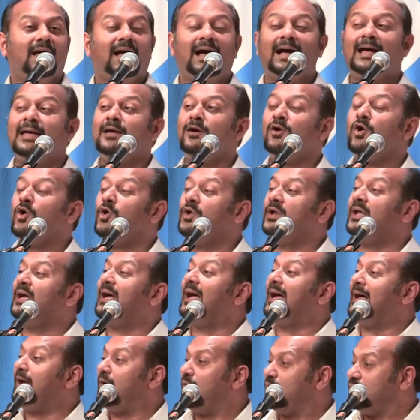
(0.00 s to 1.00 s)
I own
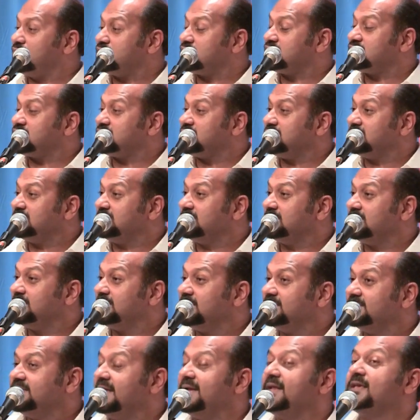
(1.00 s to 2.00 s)
a house
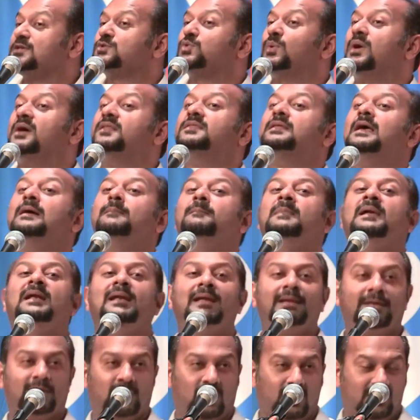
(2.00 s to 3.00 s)
that is worth $1
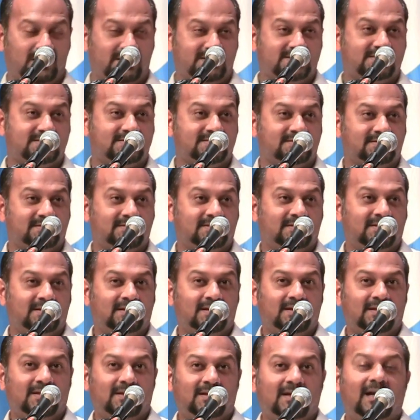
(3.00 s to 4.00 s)
million.
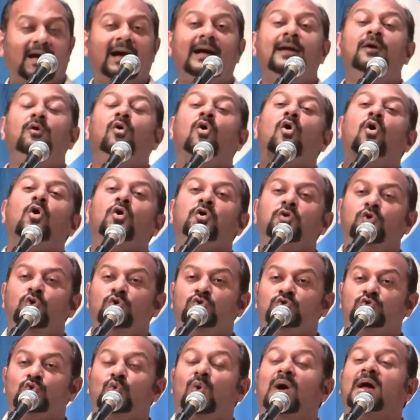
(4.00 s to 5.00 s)
I owe
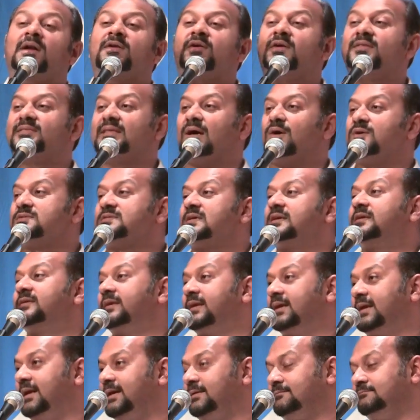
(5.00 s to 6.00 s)
you 200,000
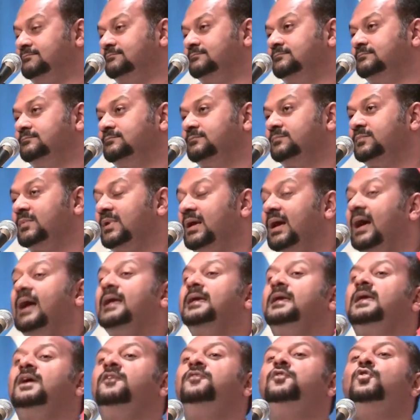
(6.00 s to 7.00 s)
ringgit.
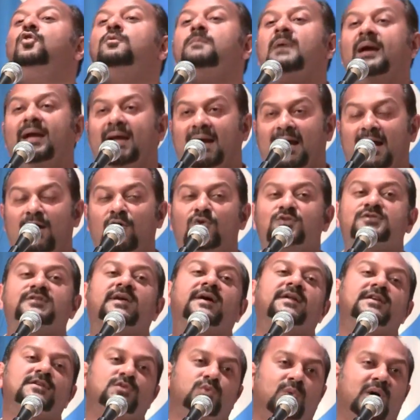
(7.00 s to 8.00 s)
I give you my house
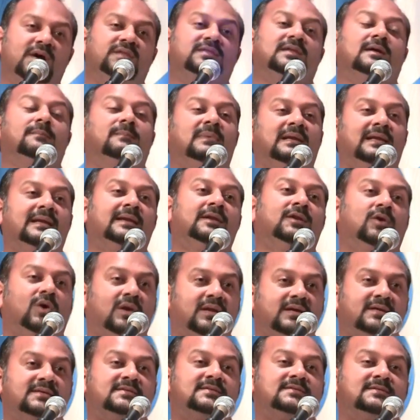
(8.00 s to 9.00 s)
that is worth $1 million.
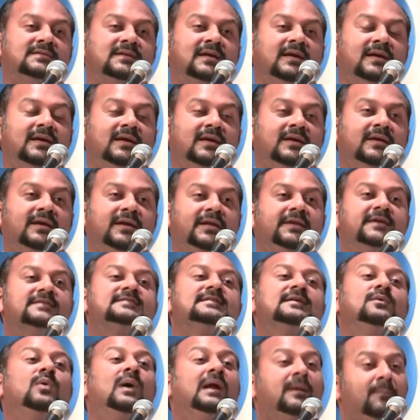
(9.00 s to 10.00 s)
It
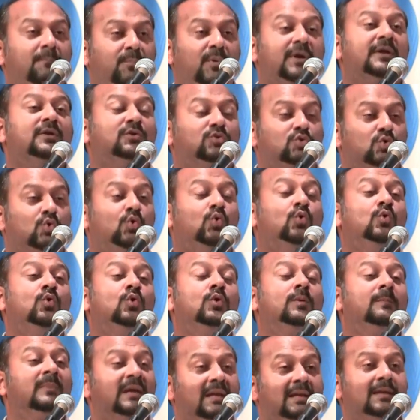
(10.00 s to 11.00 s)
is a
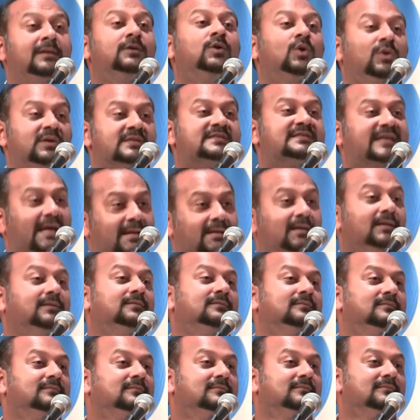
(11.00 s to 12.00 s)
$1.2 million scandal.